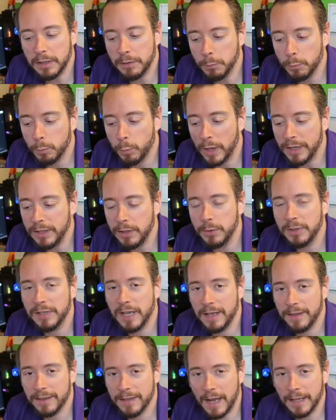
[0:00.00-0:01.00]
when you
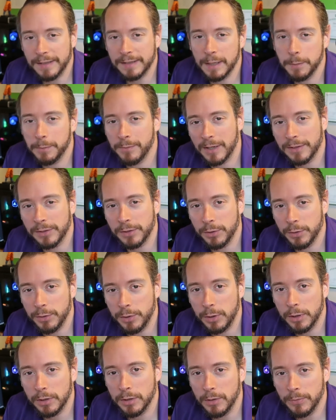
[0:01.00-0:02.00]
take that type of attitude,
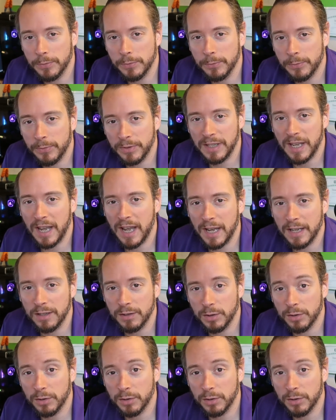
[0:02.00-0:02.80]
you can often forget,